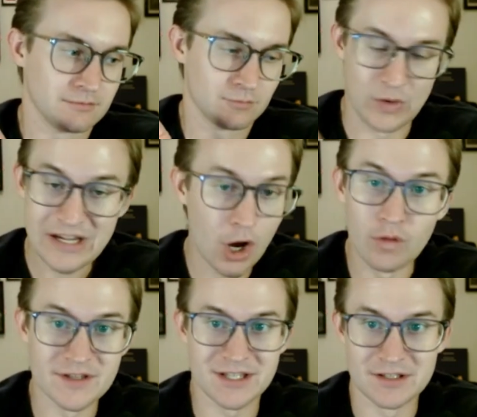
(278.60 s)
we know
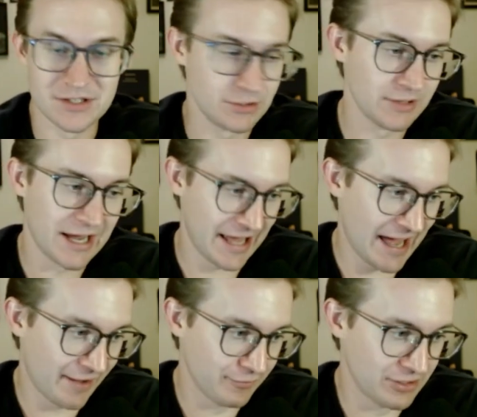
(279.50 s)
the Suns do not
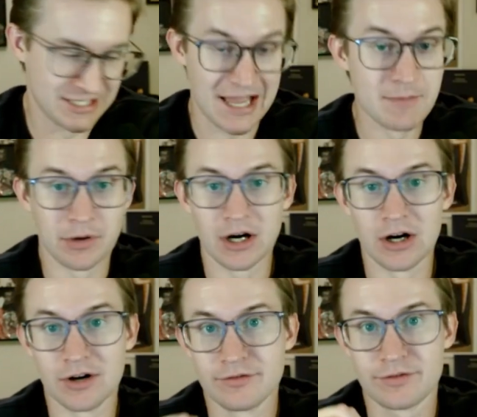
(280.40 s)
have the type
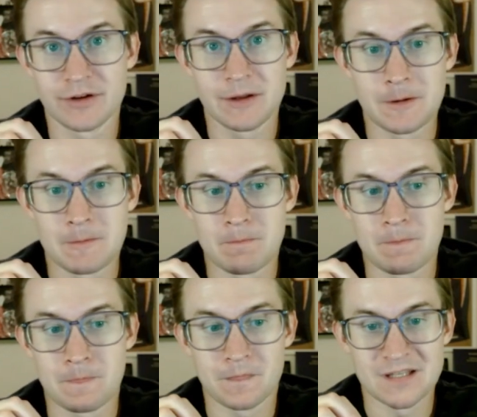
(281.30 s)
of
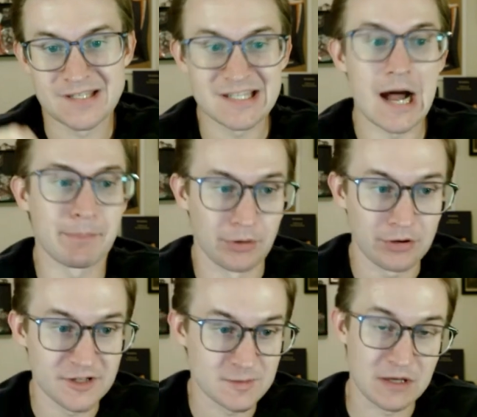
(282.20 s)

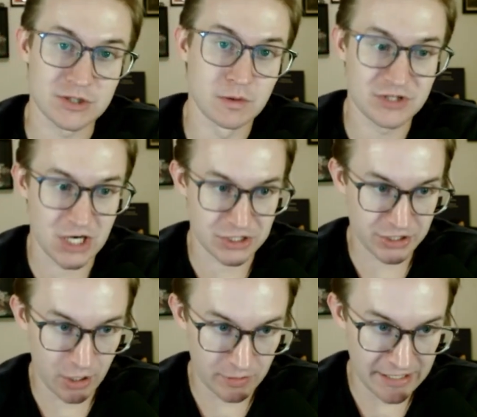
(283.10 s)
stopper, especially with Josh
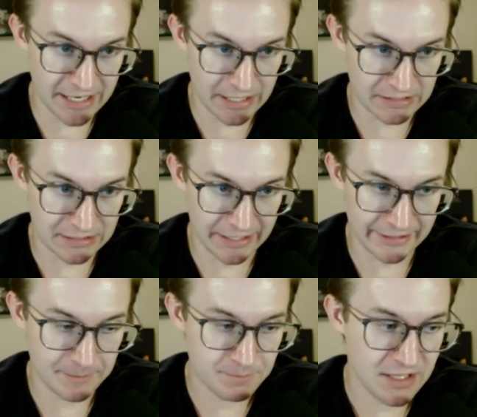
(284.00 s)
Okogie out of the
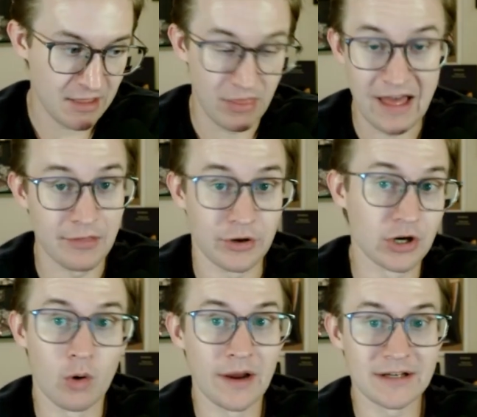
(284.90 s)
lineup, that they're
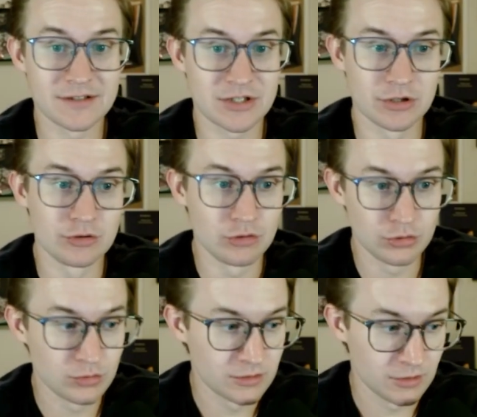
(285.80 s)
going
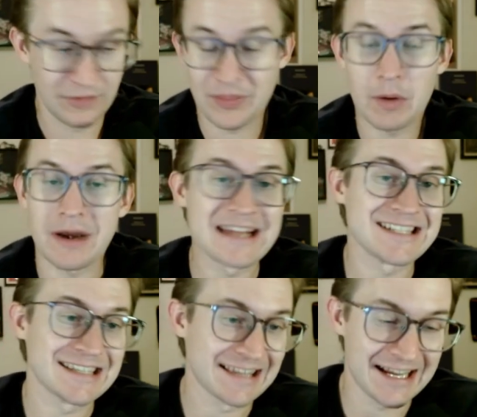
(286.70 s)
to, that they would
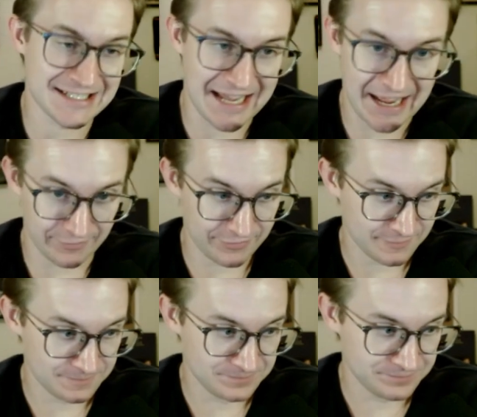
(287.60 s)
ideally like to have,
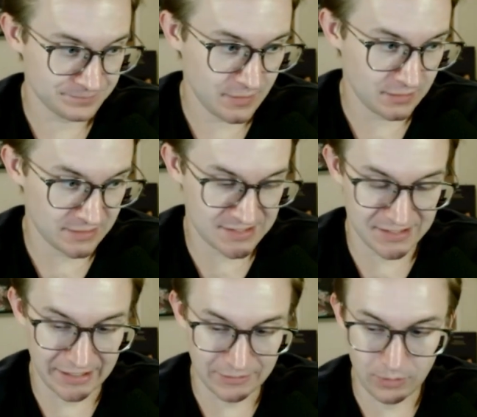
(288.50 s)
let's
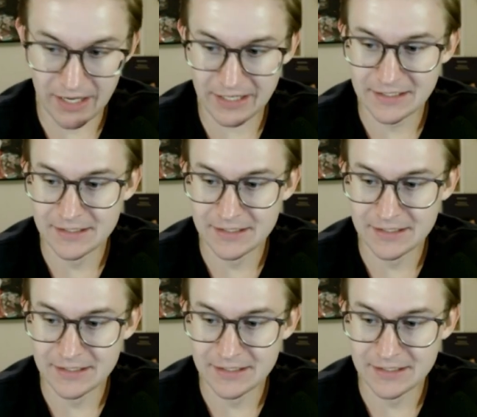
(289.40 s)
say, right?